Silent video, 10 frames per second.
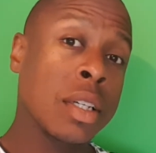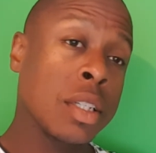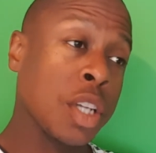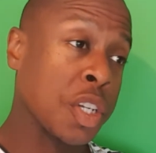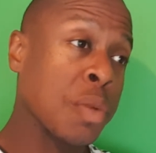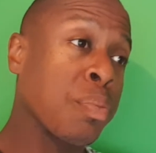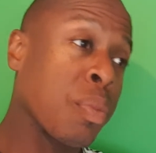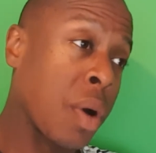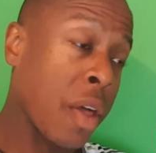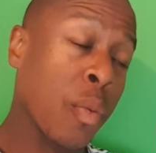judging
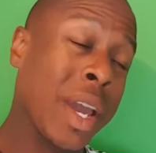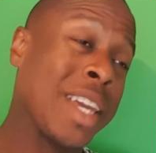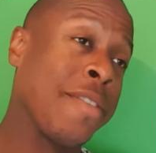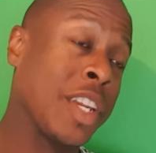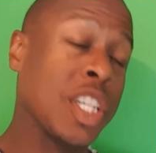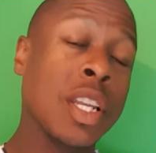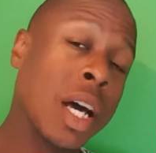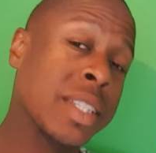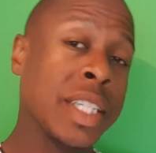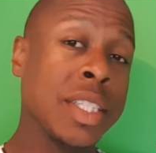by the way he finished
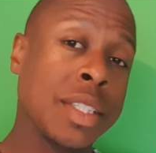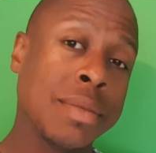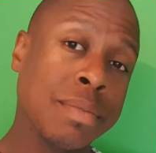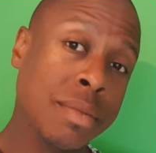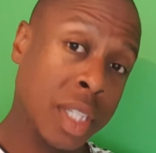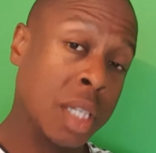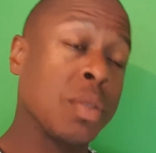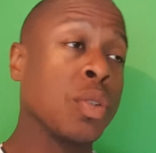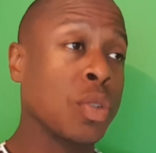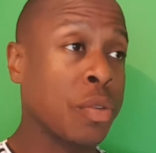last season, he
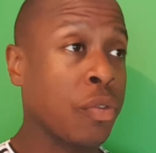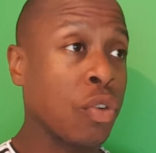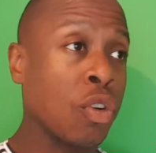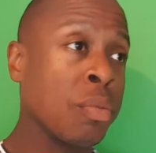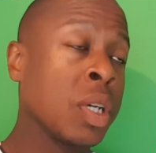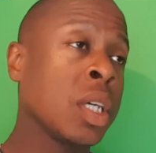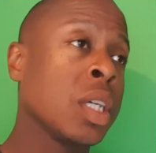was in good form.